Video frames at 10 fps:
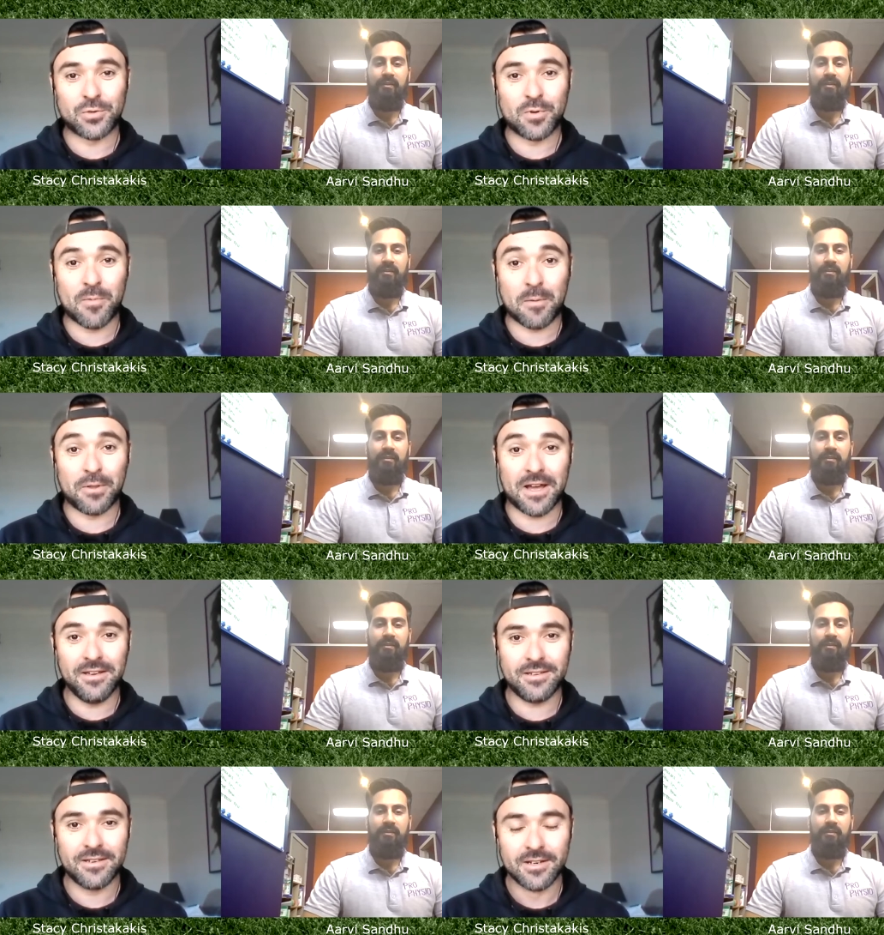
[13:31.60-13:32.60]
Speaker 1: with my
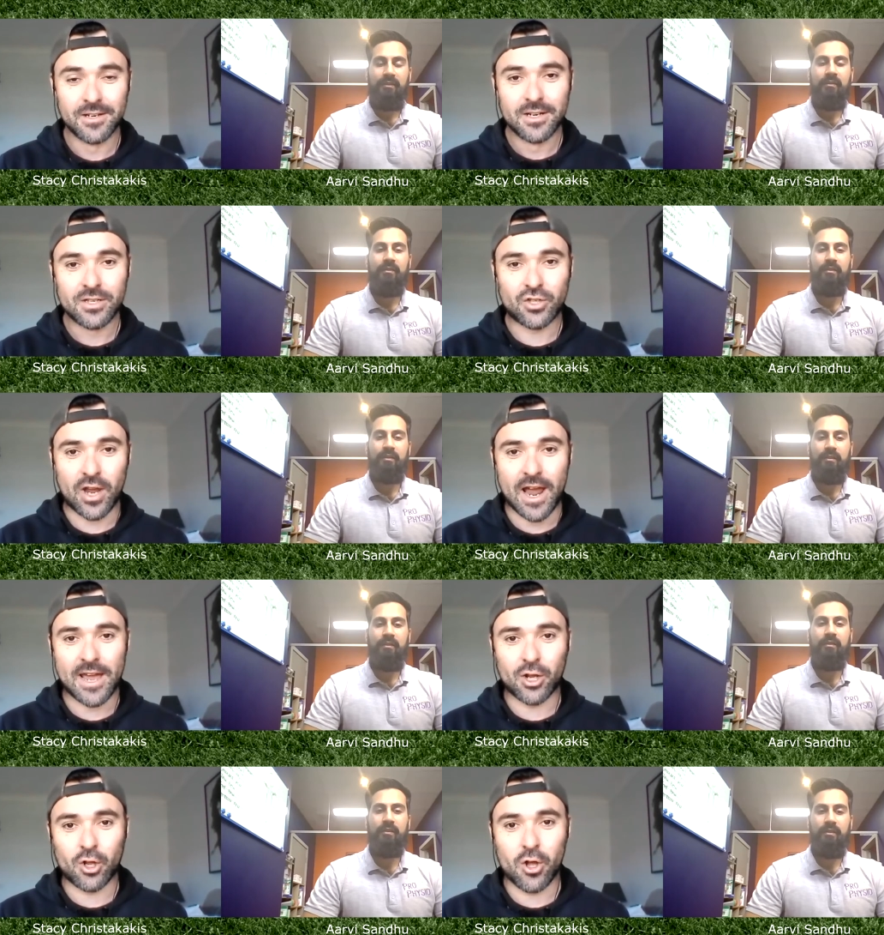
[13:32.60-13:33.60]
players. So 8
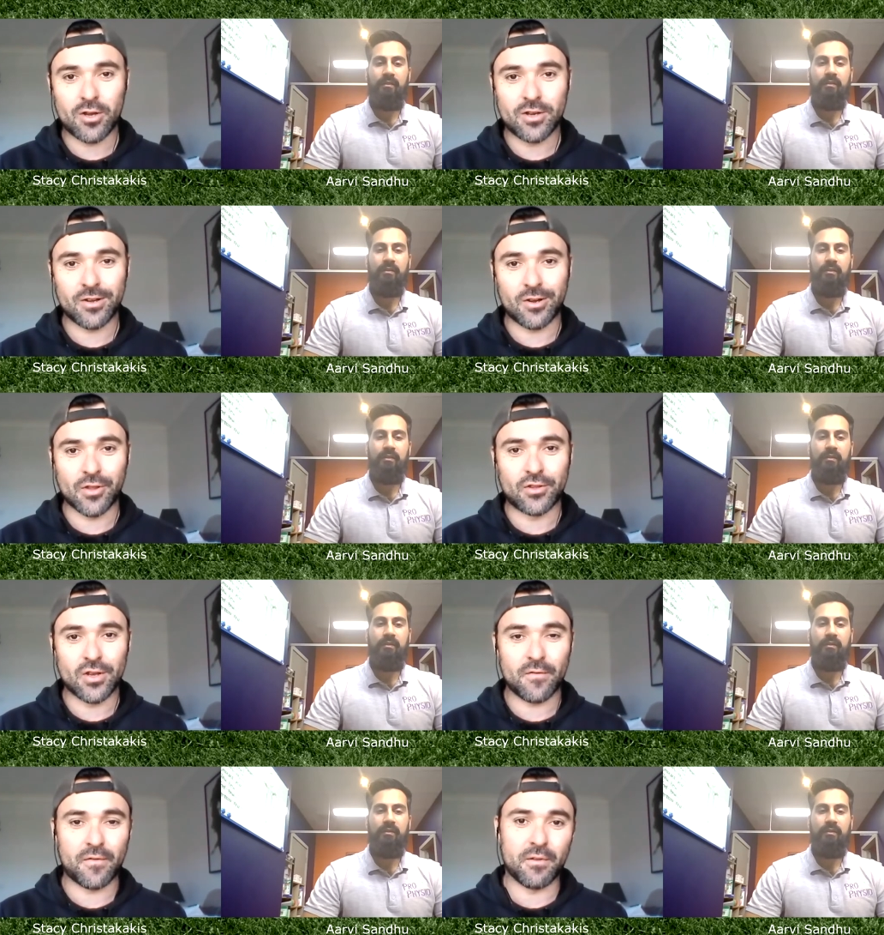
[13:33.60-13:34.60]
o'clock on the
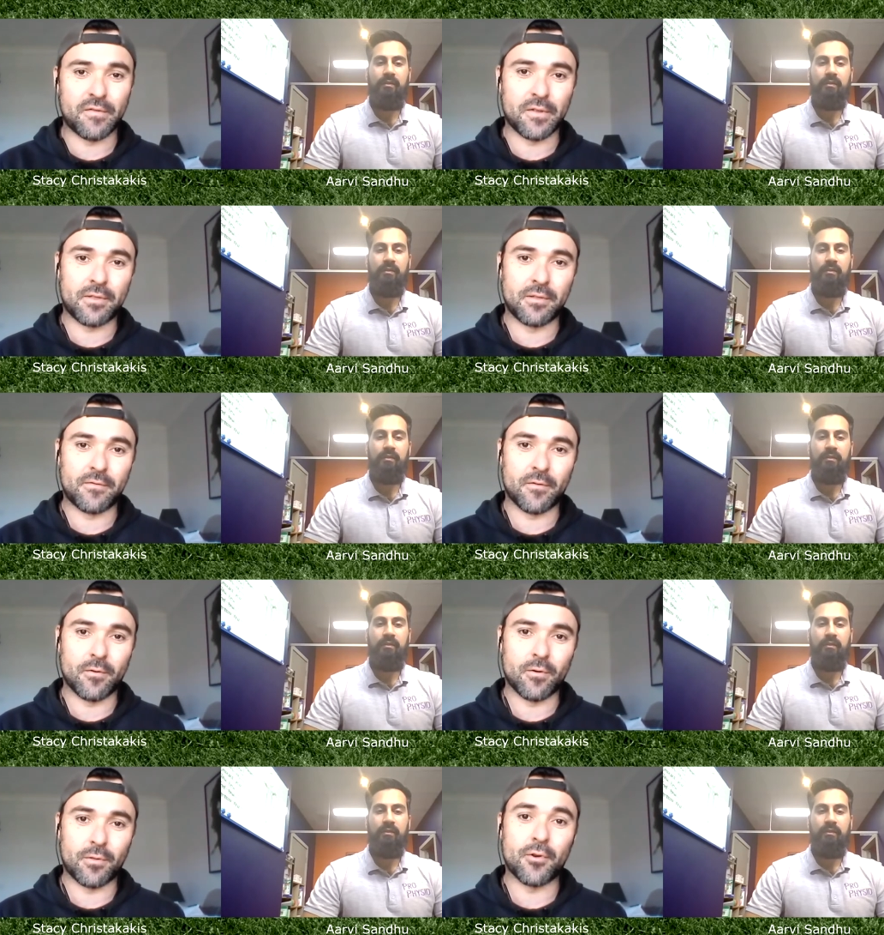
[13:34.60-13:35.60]
dot
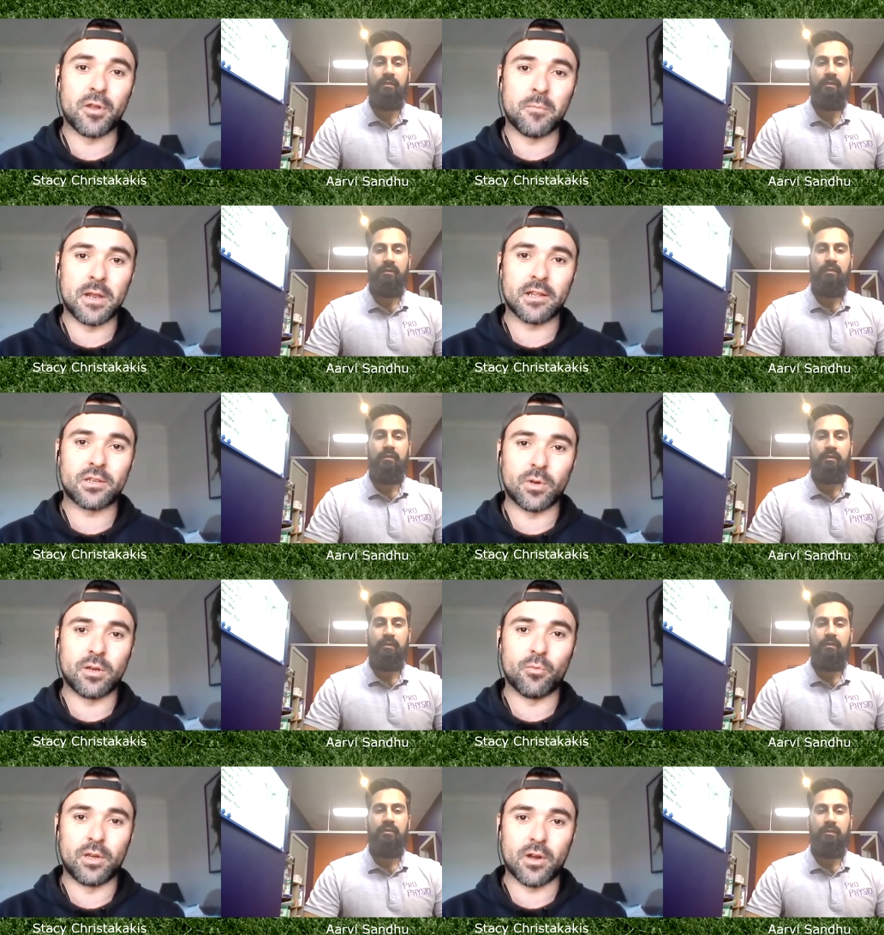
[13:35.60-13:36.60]
for 30 minutes, we
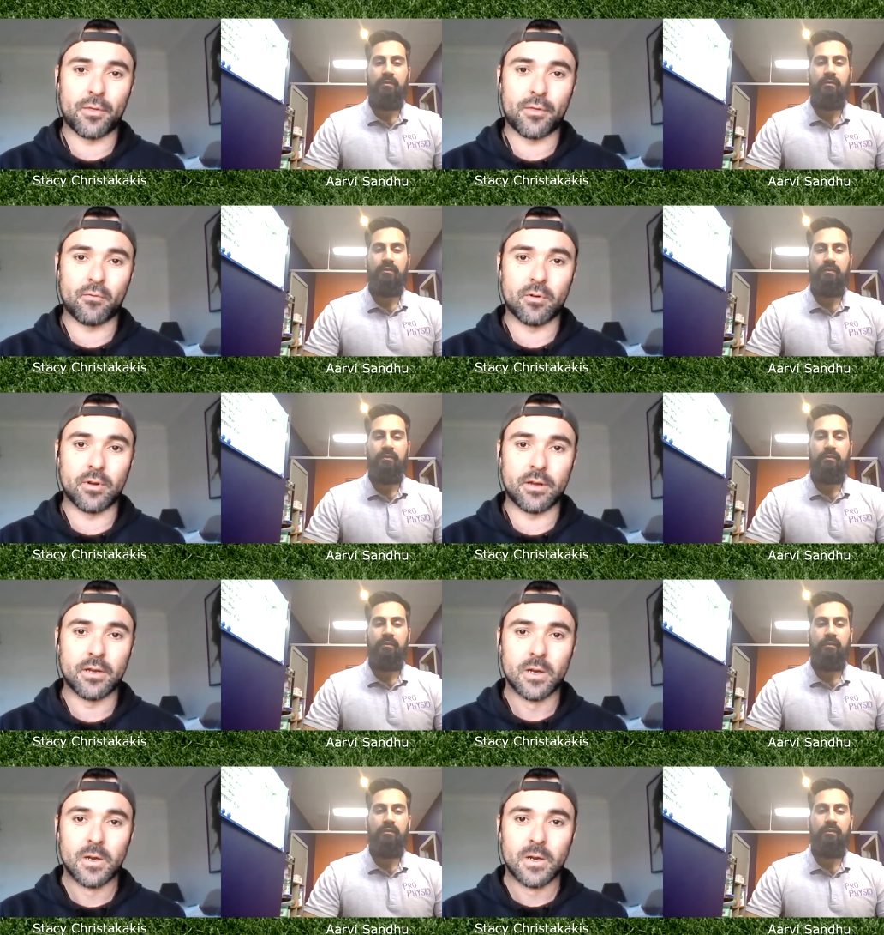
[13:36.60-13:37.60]
go through
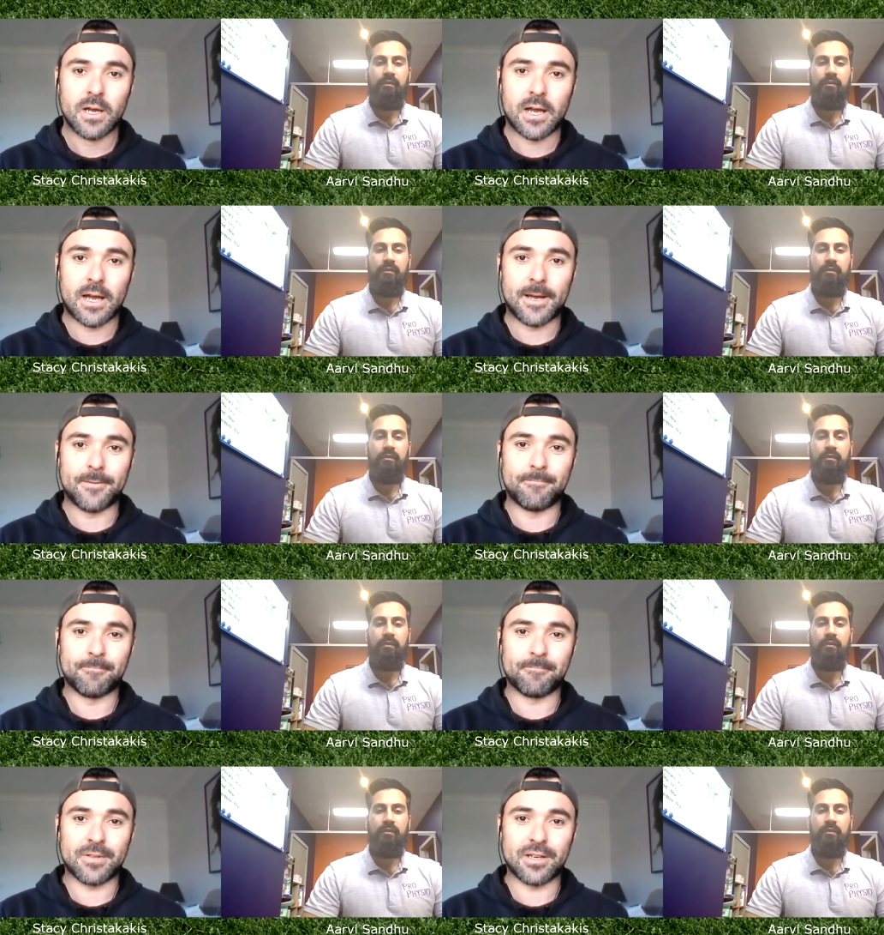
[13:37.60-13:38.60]

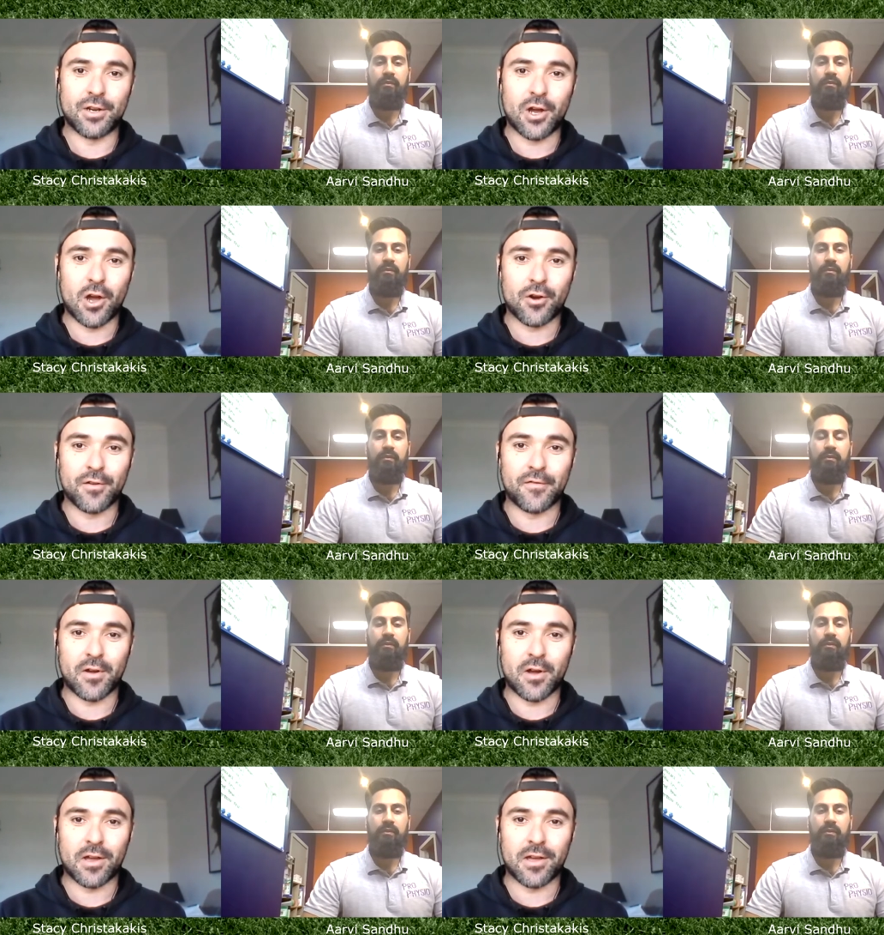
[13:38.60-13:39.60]
an
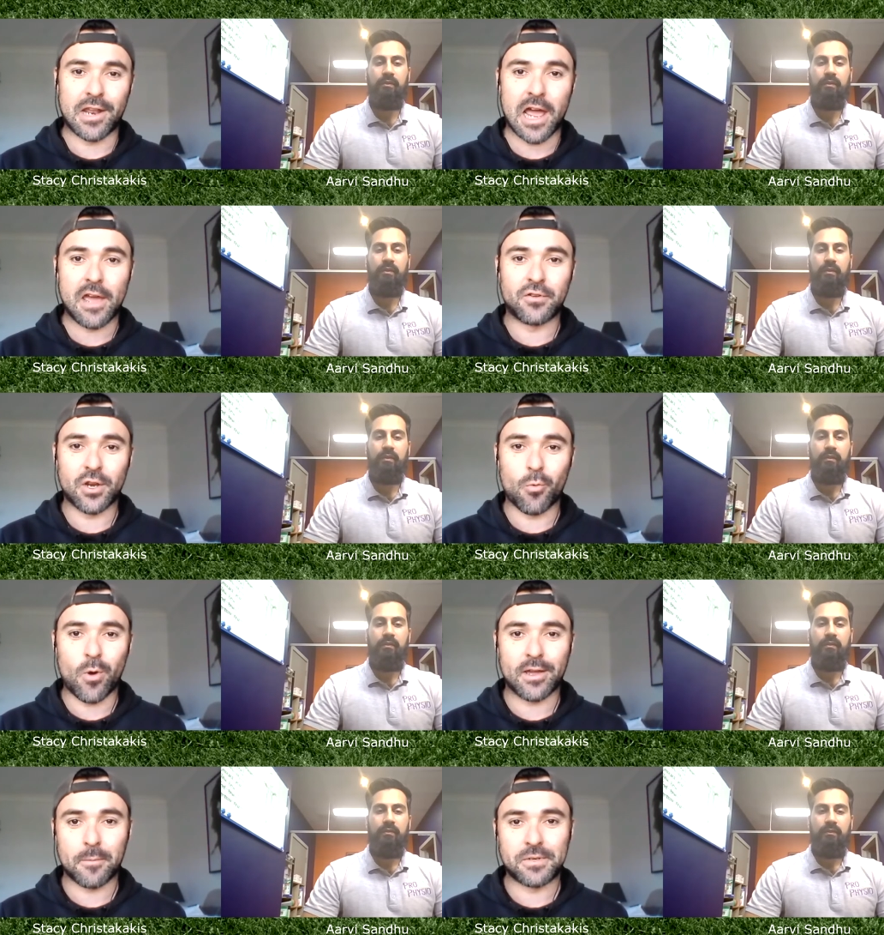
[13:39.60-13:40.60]
AFG
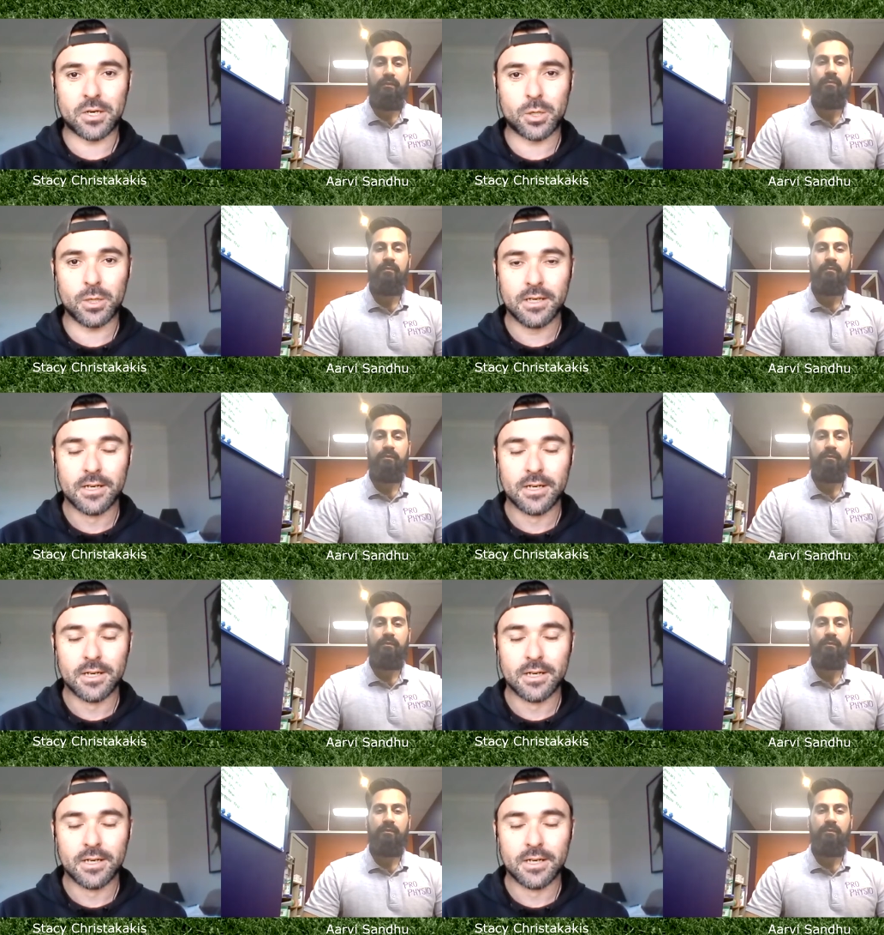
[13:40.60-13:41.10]
wake up session,